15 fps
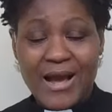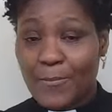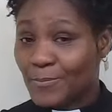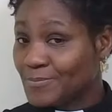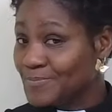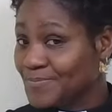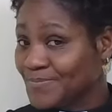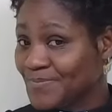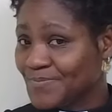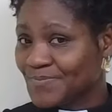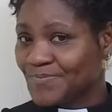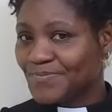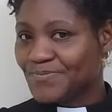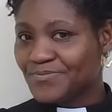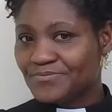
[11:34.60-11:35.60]

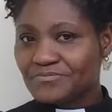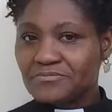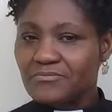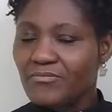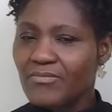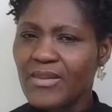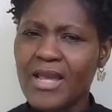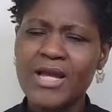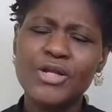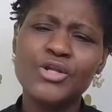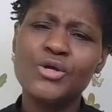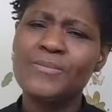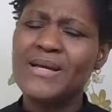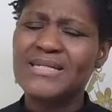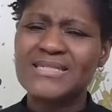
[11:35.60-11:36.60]
And
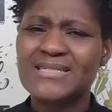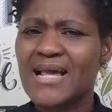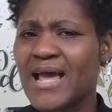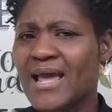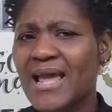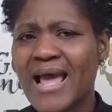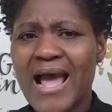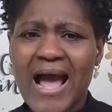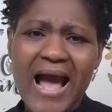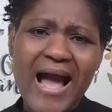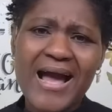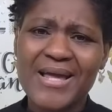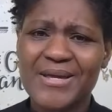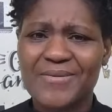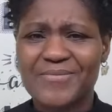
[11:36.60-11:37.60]
you may say,
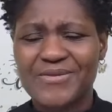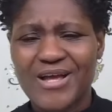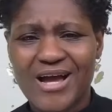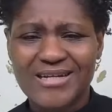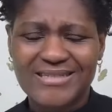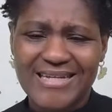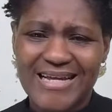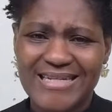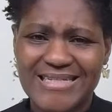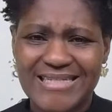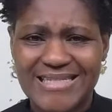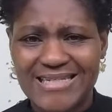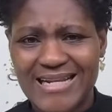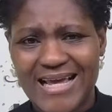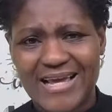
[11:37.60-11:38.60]
I am not
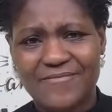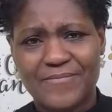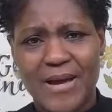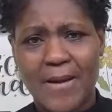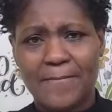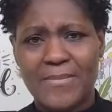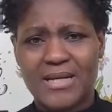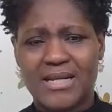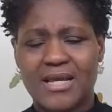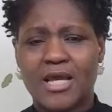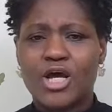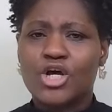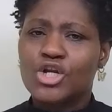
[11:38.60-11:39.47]
enslaved by money.